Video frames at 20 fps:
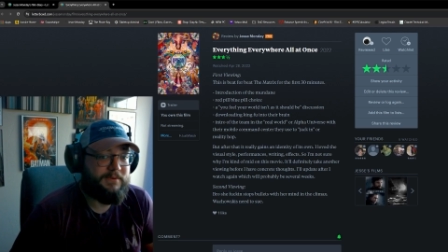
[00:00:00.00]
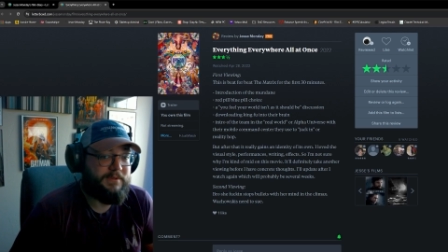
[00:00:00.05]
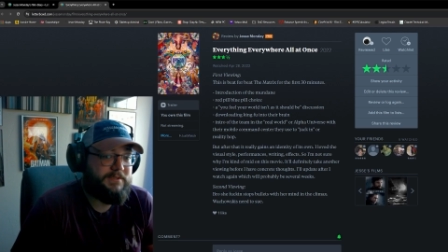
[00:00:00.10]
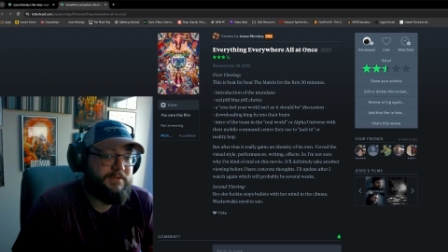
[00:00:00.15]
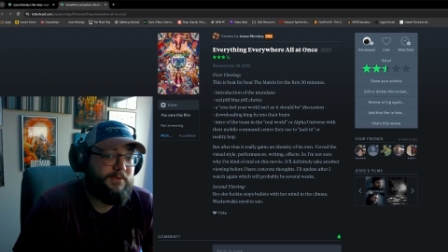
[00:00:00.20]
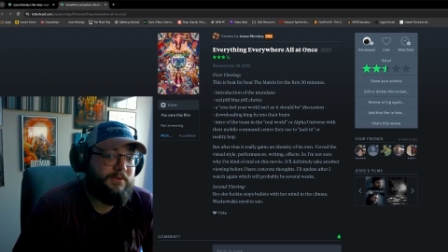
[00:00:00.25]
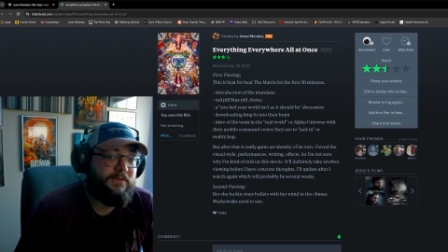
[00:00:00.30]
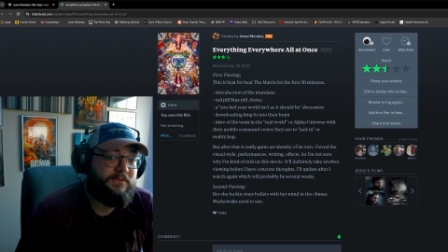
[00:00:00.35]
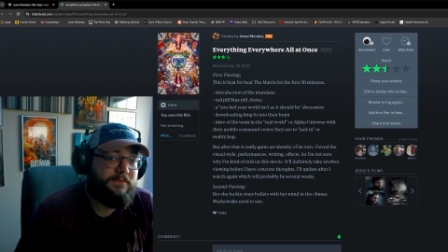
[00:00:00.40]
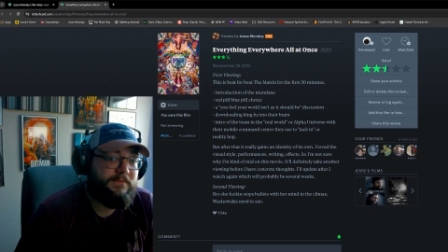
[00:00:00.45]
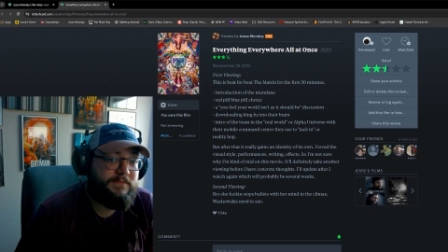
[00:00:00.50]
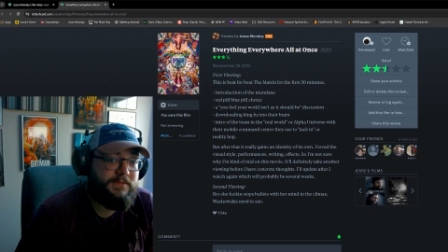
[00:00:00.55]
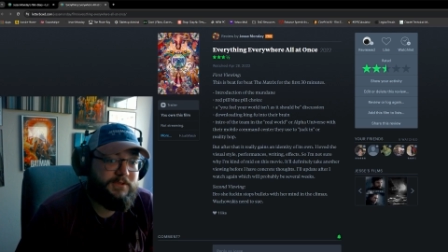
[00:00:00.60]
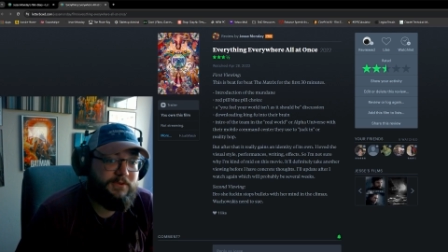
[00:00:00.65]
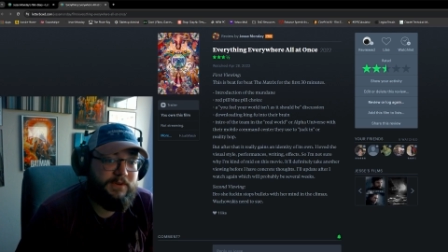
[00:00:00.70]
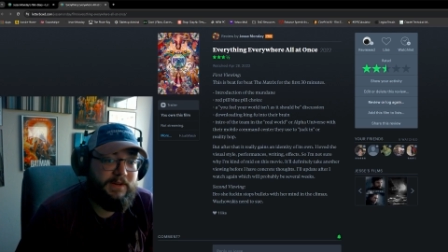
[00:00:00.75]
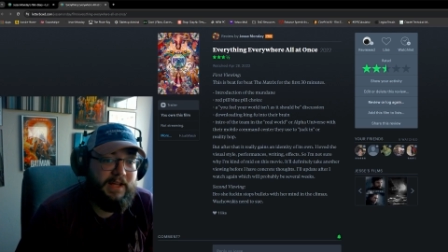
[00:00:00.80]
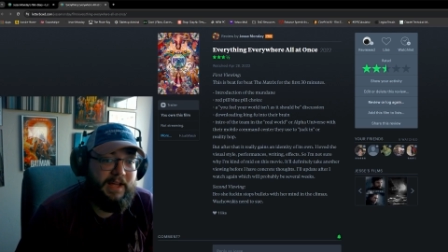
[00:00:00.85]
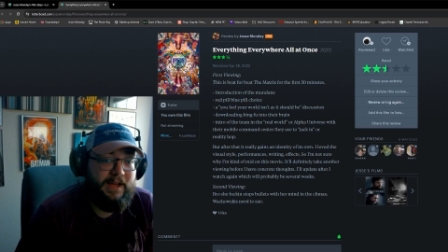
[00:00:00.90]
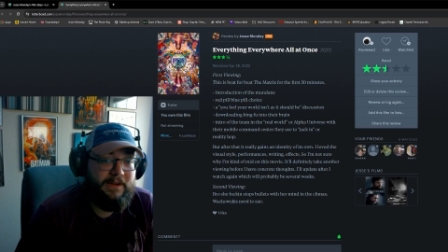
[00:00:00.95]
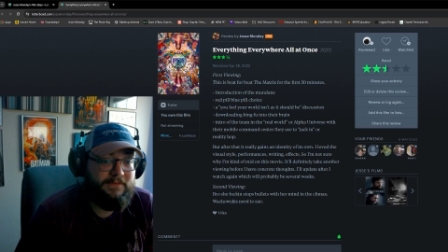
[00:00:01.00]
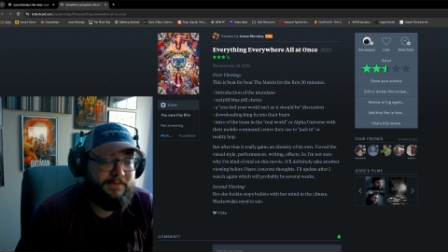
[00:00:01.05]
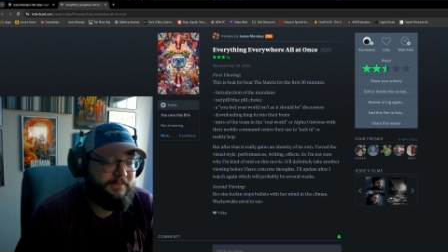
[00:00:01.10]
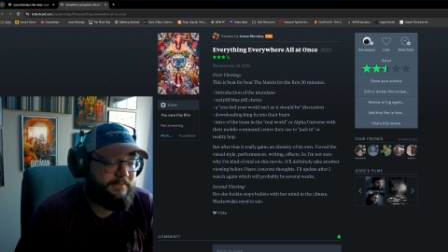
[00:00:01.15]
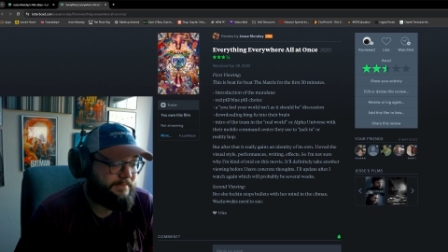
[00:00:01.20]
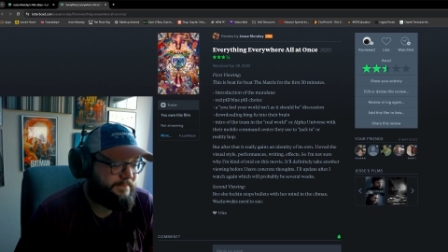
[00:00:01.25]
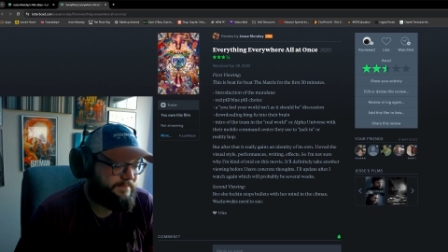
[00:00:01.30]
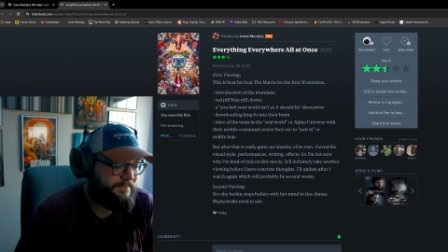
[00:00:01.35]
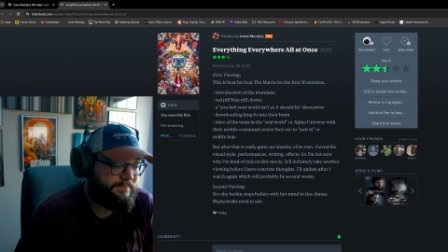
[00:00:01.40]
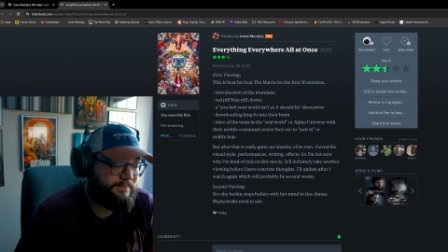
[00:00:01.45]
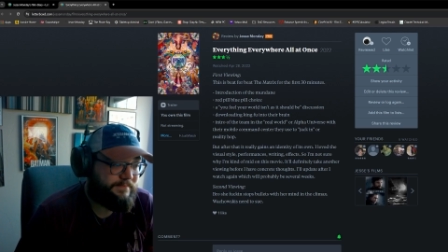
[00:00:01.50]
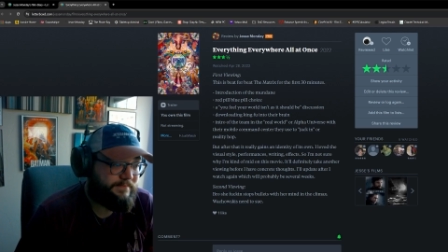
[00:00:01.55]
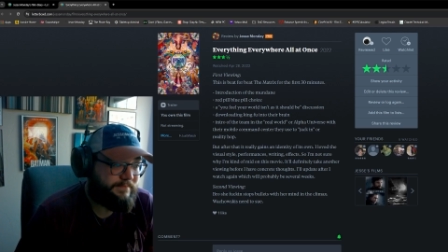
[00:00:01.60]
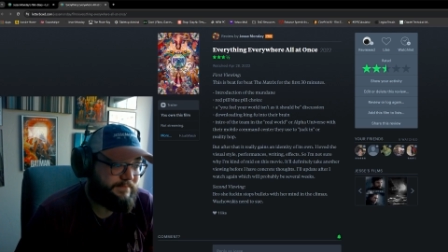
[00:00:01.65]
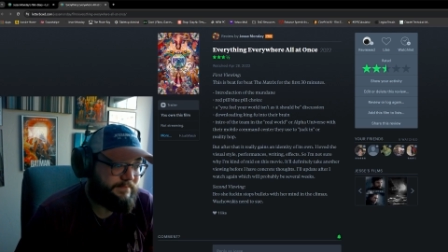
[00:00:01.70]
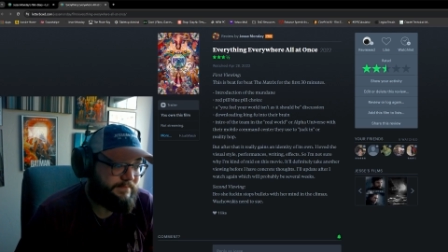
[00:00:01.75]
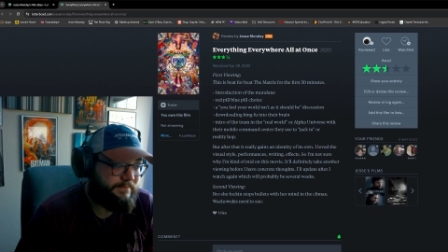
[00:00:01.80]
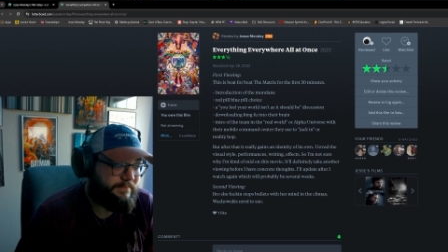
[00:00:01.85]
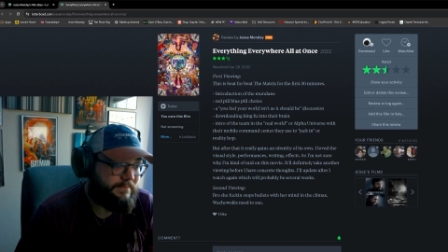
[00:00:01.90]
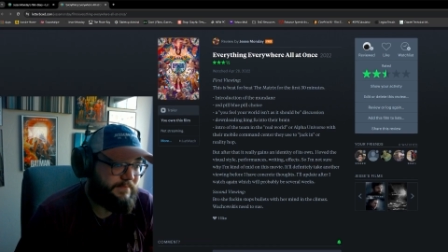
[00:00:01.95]
2.5.
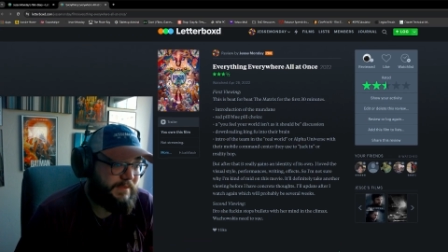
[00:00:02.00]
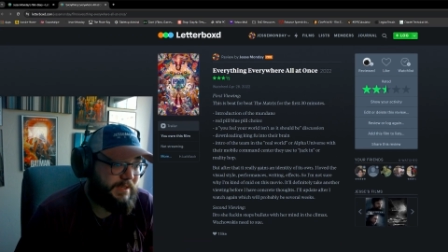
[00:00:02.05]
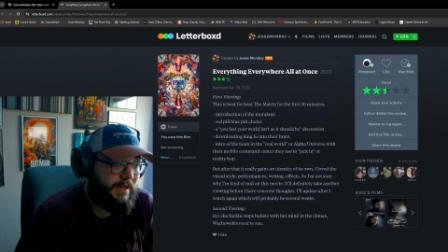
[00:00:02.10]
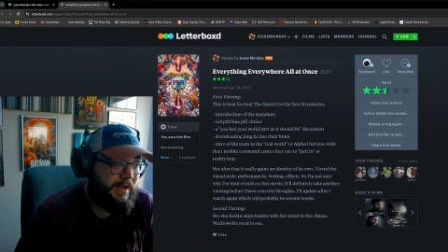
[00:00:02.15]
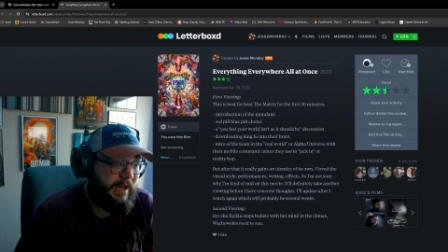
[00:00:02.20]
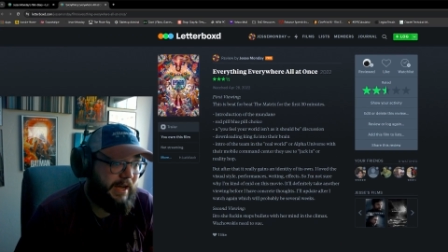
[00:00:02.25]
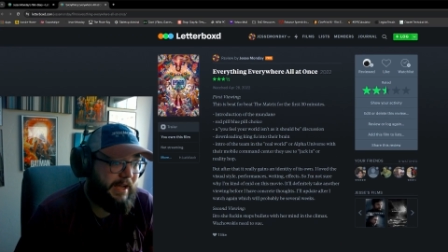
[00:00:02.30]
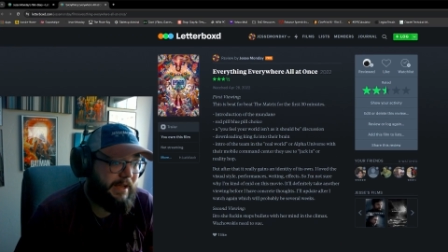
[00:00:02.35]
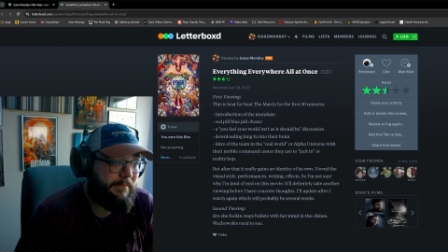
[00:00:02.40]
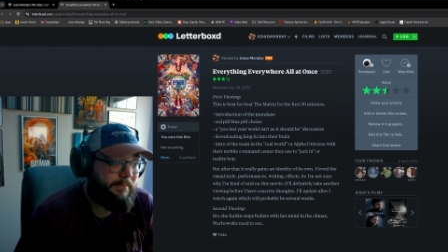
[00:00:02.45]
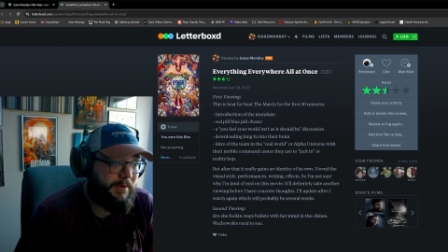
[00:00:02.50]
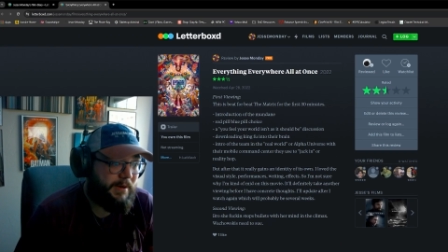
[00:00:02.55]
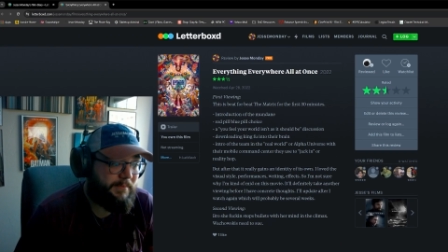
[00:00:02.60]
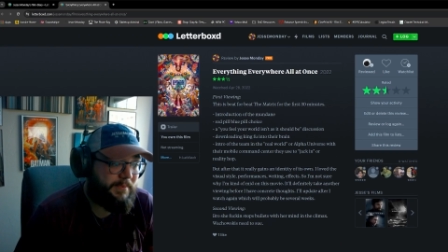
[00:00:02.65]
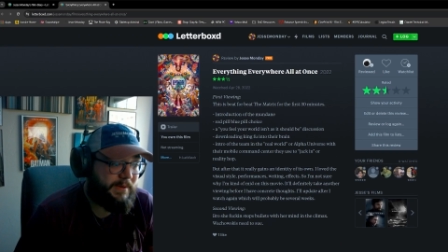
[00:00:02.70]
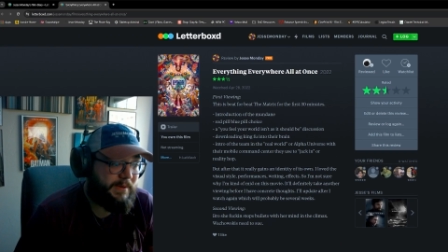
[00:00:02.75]
I am bumping